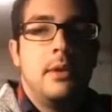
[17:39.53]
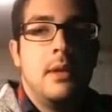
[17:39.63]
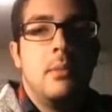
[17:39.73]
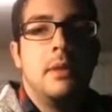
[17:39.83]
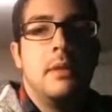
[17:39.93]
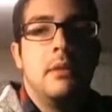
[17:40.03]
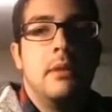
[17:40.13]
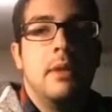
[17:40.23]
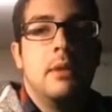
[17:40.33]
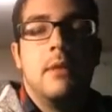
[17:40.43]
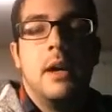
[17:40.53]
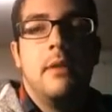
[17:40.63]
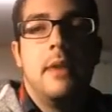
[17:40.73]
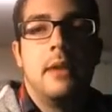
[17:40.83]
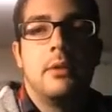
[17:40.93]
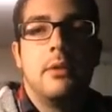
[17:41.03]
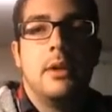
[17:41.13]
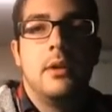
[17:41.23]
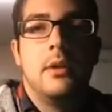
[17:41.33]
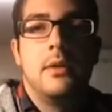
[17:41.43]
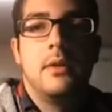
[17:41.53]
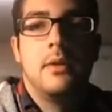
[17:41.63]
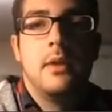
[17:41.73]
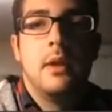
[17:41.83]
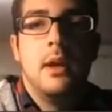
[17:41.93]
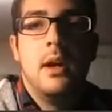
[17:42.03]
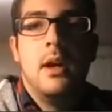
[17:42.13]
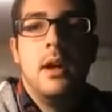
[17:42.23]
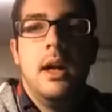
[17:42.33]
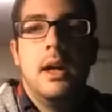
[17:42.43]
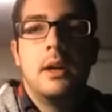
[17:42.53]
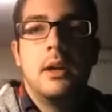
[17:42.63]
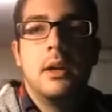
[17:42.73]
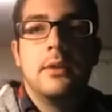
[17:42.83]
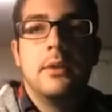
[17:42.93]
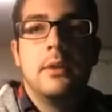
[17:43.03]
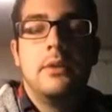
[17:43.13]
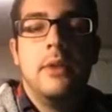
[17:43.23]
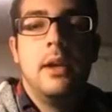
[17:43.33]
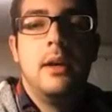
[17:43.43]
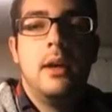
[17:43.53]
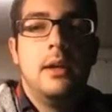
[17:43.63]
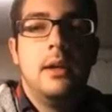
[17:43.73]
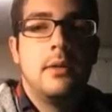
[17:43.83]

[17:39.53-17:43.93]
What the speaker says: the Oblivion Ring for artifacts and creatures, and a Consulate Dreadnought.